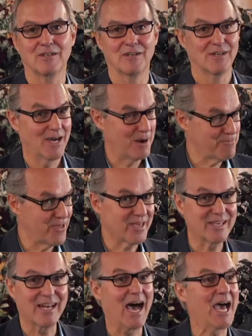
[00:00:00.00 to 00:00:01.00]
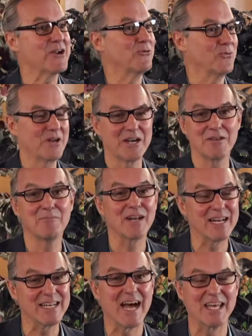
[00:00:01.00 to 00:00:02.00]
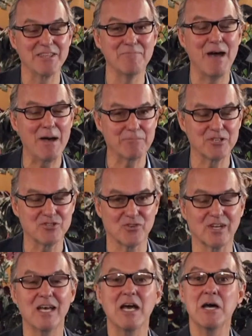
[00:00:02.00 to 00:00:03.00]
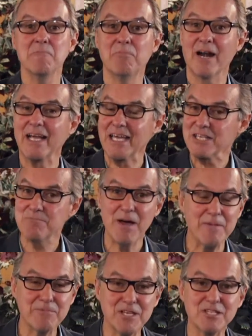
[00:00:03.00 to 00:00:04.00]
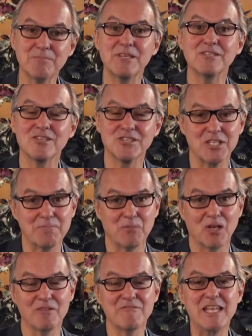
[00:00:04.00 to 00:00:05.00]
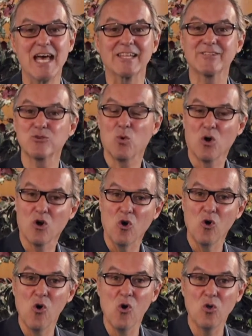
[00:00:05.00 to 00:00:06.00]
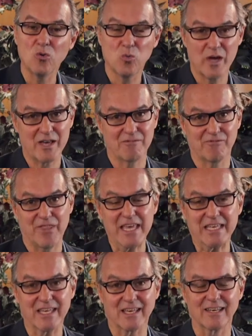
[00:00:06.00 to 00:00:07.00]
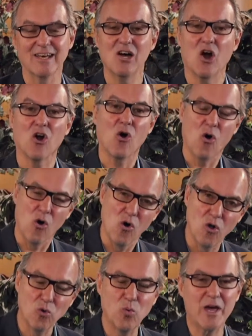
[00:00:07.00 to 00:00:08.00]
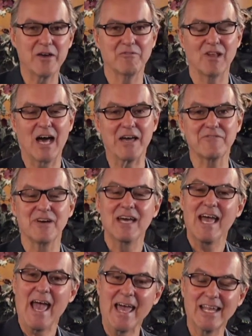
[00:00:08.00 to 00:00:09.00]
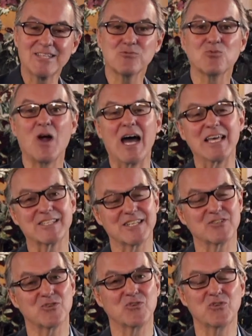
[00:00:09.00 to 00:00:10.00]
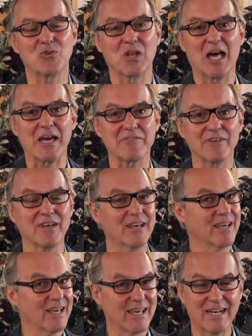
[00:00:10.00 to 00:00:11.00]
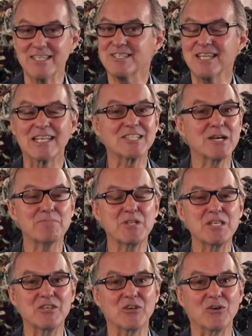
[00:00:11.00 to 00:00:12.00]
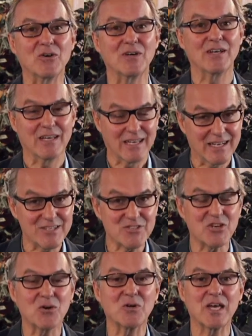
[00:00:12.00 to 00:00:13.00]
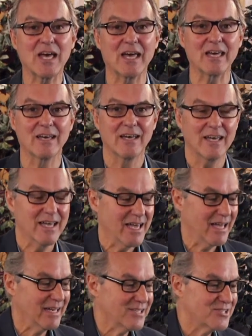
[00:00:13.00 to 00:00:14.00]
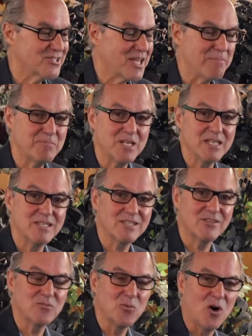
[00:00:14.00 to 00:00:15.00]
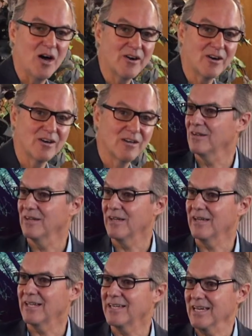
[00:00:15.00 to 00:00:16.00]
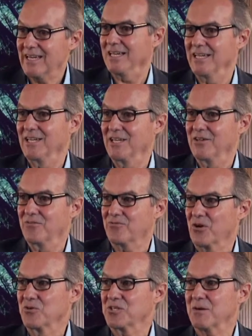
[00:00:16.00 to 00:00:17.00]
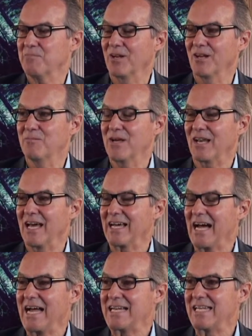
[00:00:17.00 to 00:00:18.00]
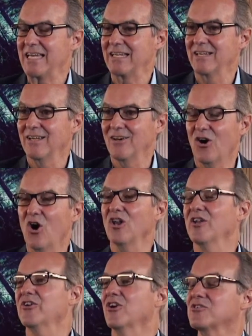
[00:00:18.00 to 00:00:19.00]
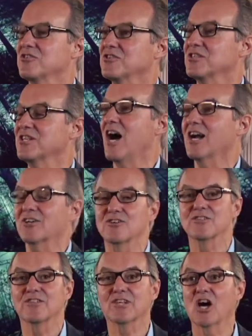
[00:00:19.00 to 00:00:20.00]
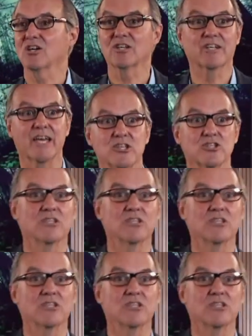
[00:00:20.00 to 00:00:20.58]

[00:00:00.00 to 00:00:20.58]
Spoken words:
I'm thinking, I don't want anybody dying in the baptistry, but I guess baptism is a symbol of death to our old way of thinking, our old way of life, and it's rising to a new life. And I said, "It's up to you." And he said, "Okay." And he stepped into the water, and he kind of froze up a little bit like I did. All the nurses and doctors in the congregation